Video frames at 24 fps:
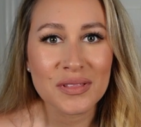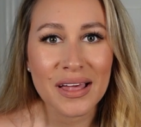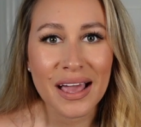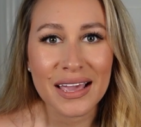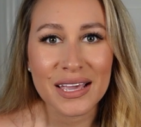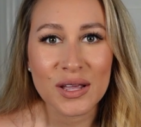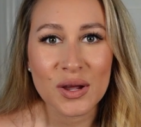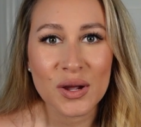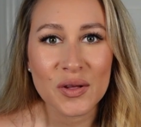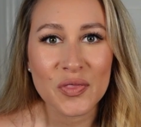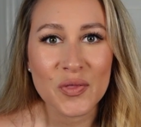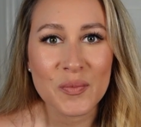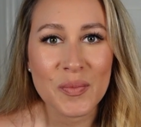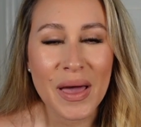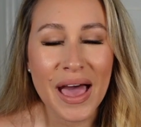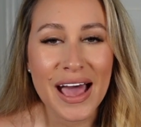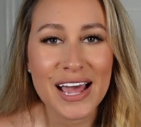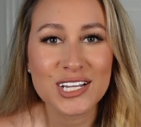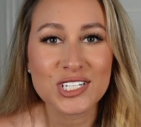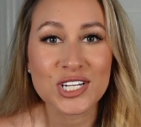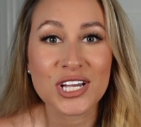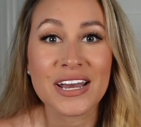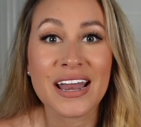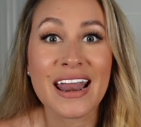that year at the
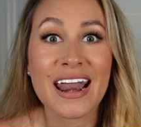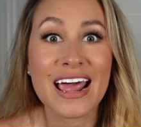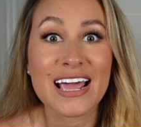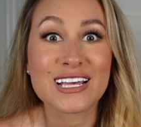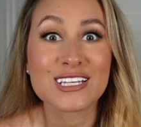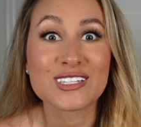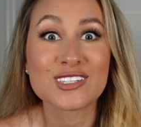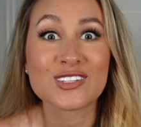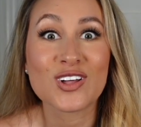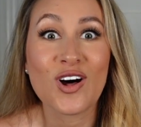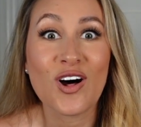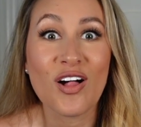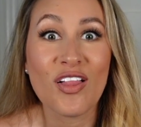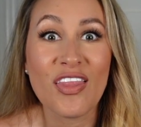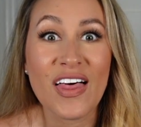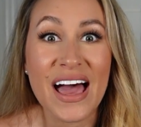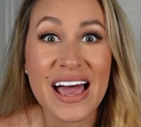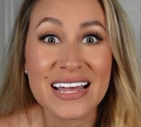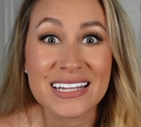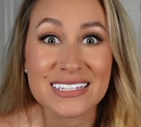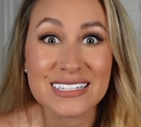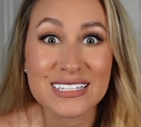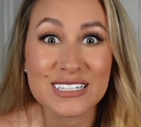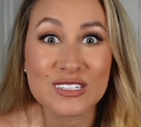pageant and I saw
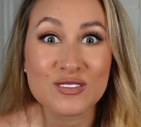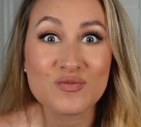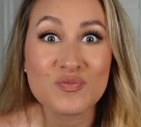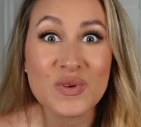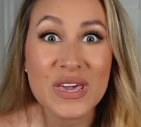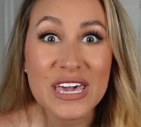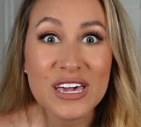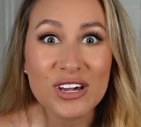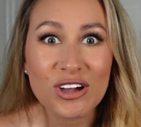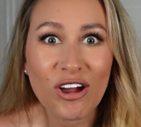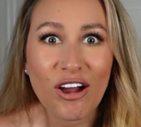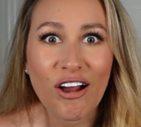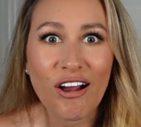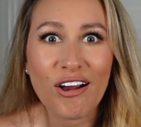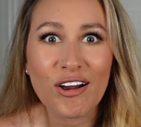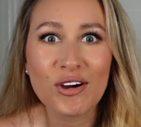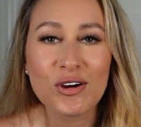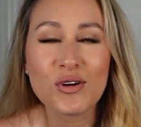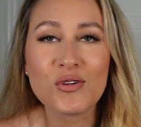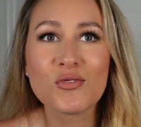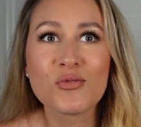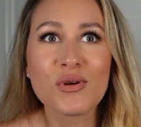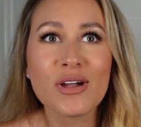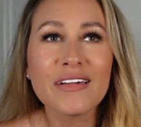that
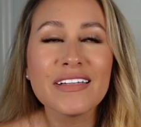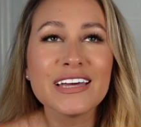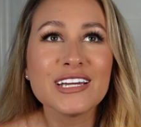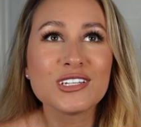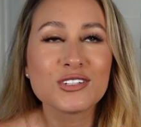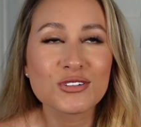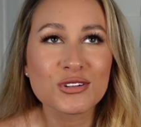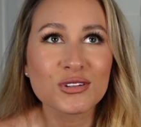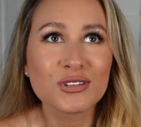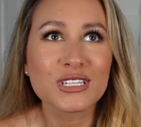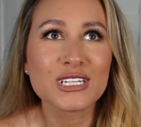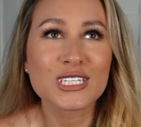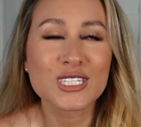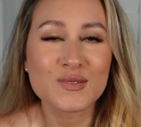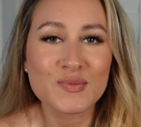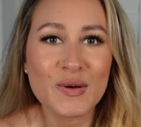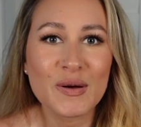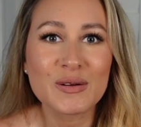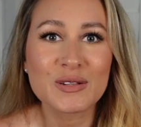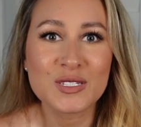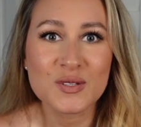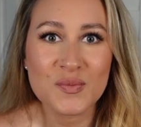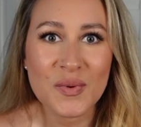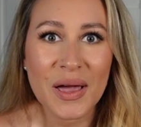speaker really truly
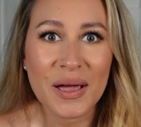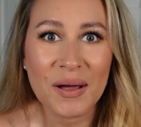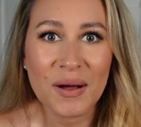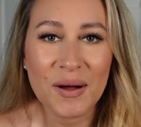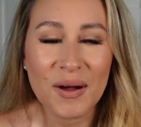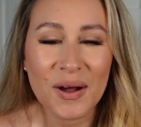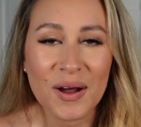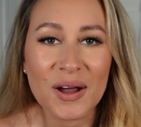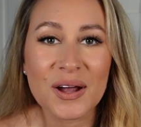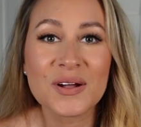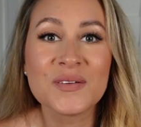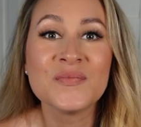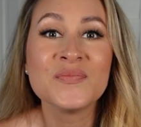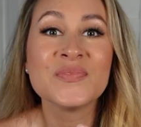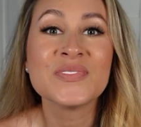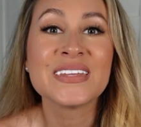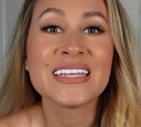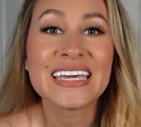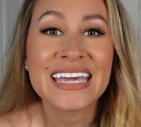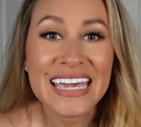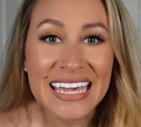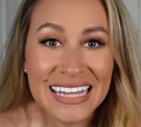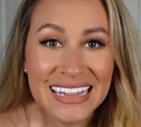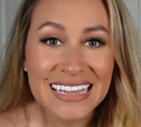spoke to my heart
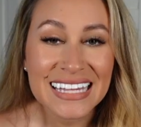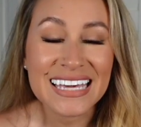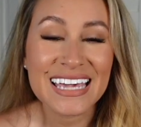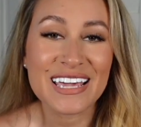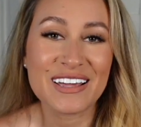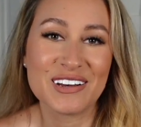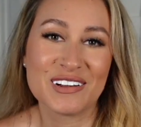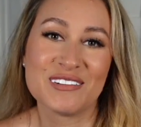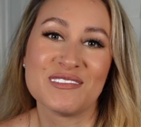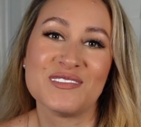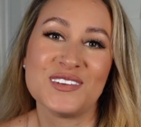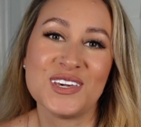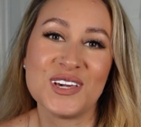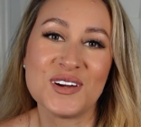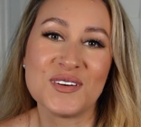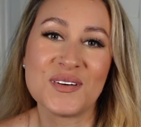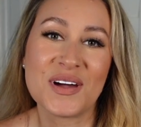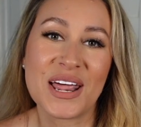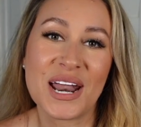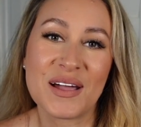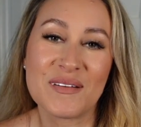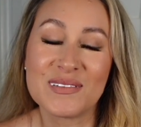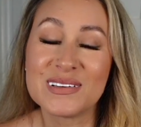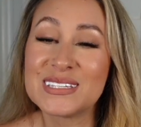in the interview,
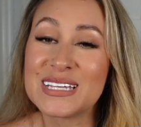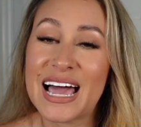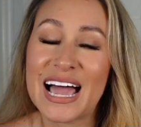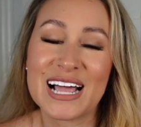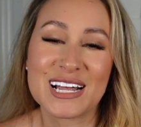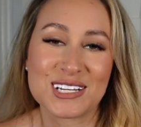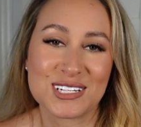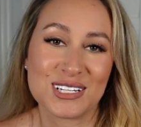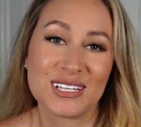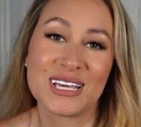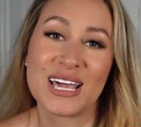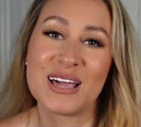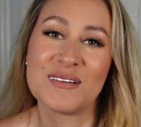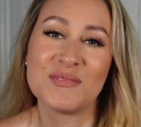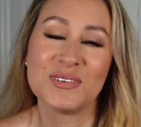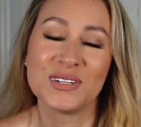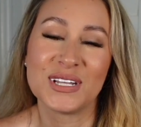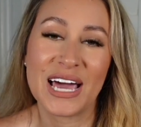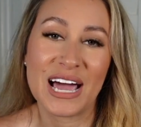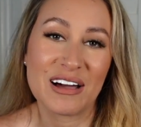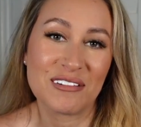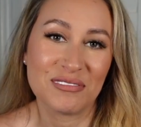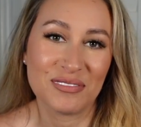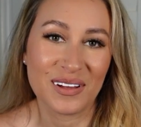and I was actually able
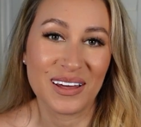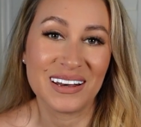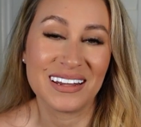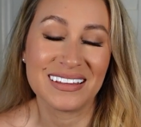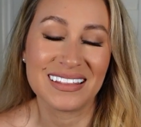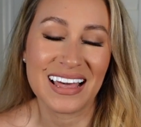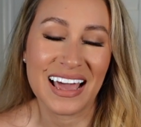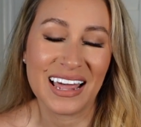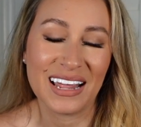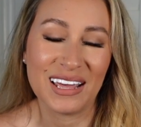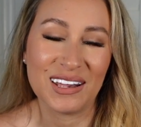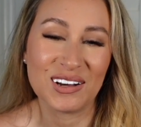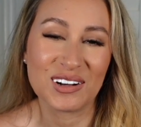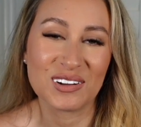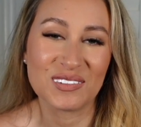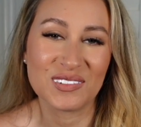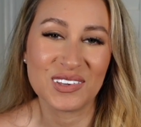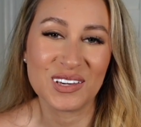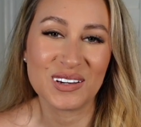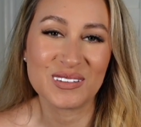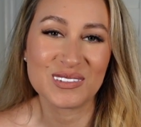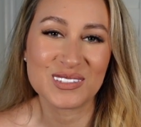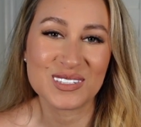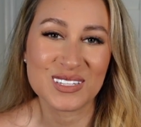to have fun in that
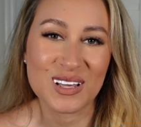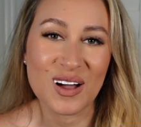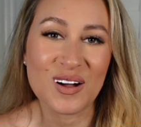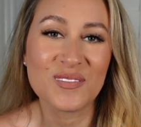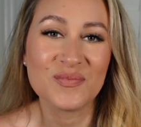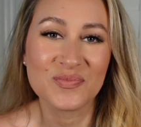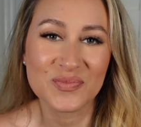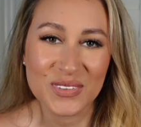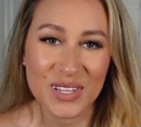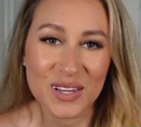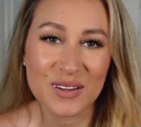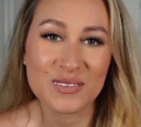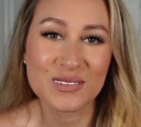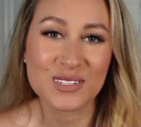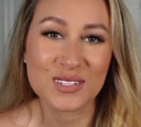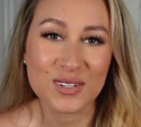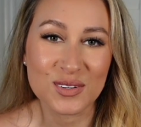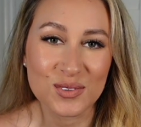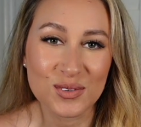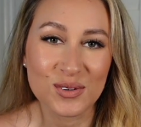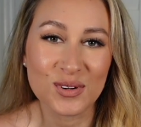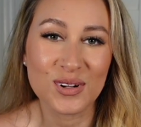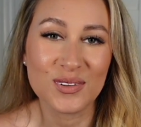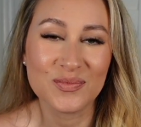interview. So it was a
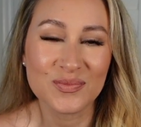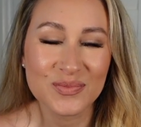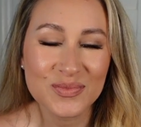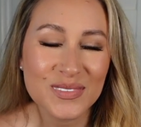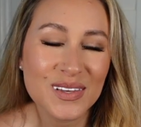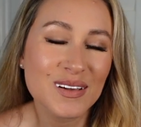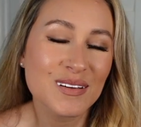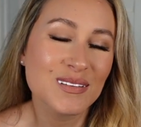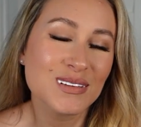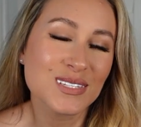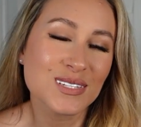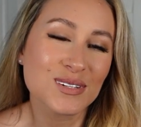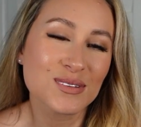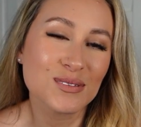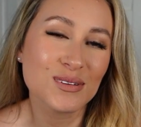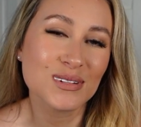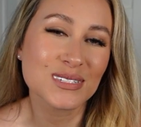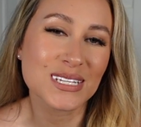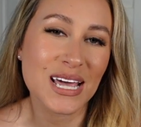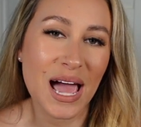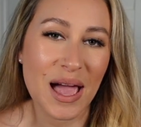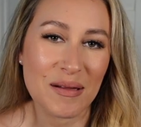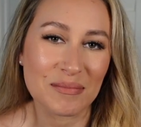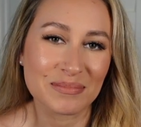cool
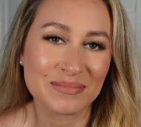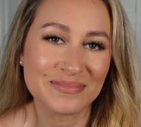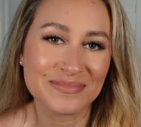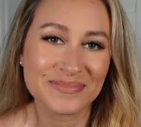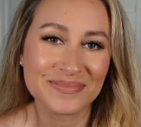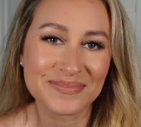time.